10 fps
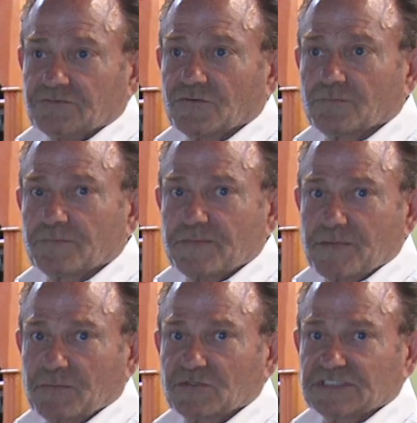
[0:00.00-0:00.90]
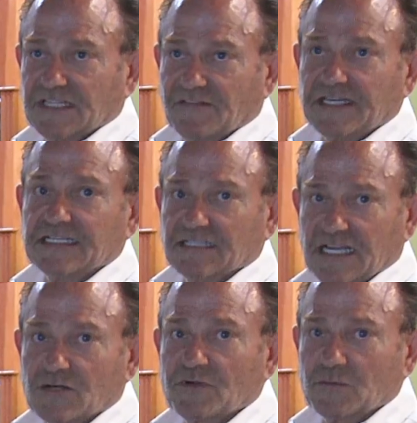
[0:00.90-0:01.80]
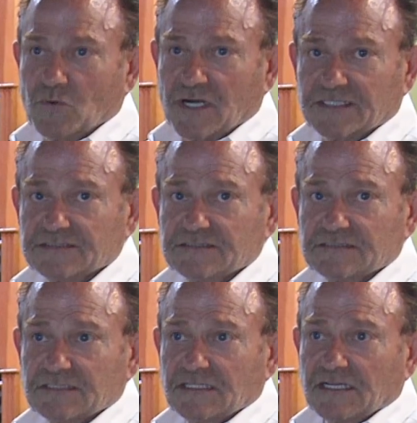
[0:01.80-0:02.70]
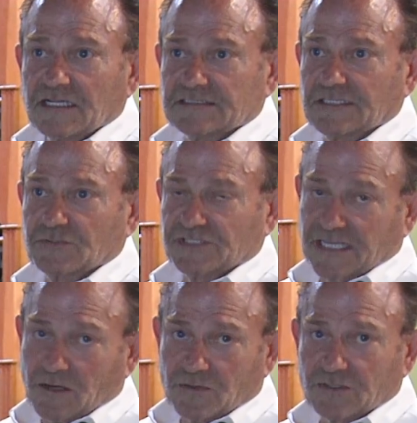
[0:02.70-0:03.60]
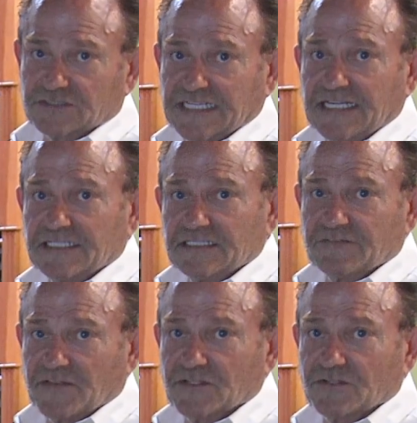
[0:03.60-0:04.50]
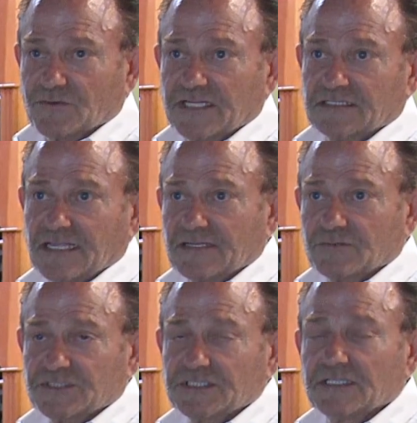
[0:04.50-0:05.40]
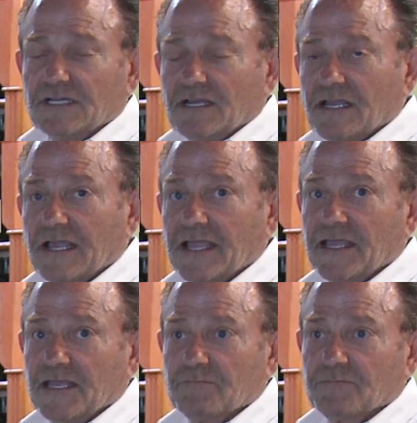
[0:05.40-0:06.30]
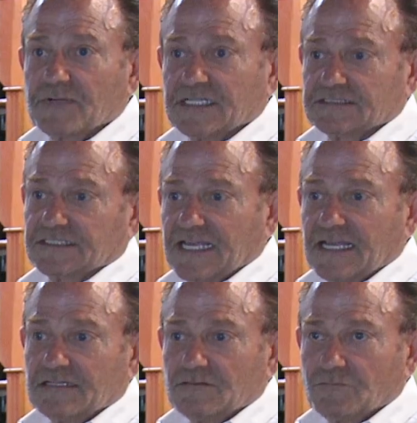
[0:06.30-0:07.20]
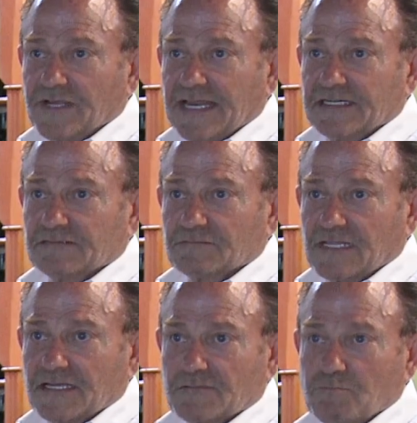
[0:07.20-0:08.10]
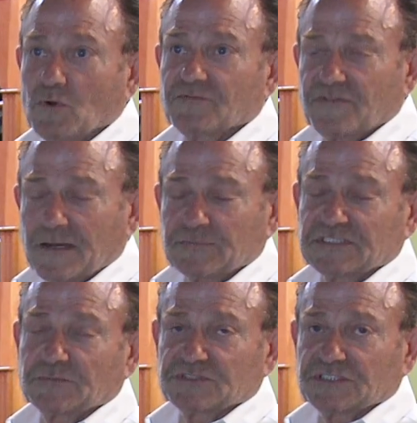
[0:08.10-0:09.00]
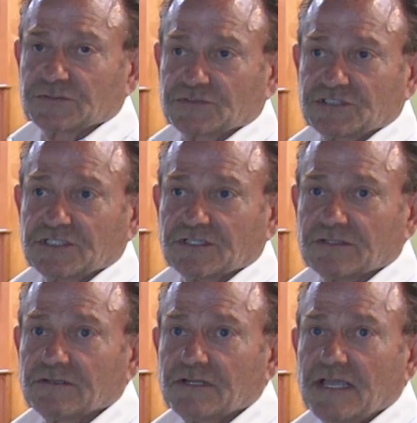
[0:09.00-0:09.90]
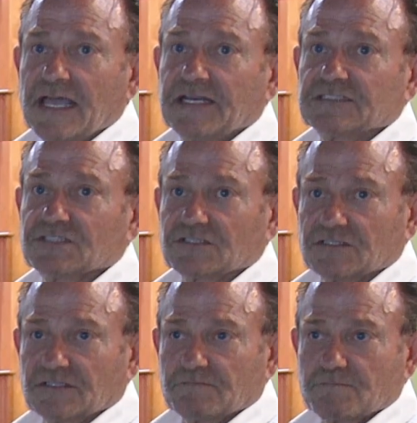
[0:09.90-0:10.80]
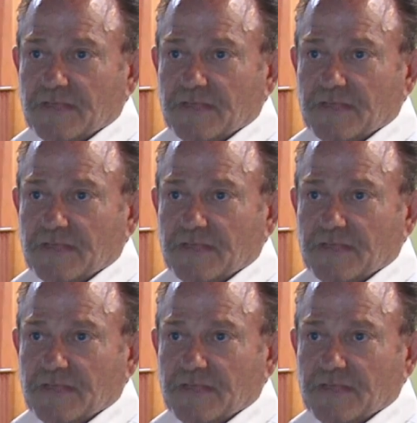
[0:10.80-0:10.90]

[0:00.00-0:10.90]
for people who said they didn't like red wines because they were sour or tannin, if they knew the right language. And because of that, we added like 0.5% residual sugar, and it took the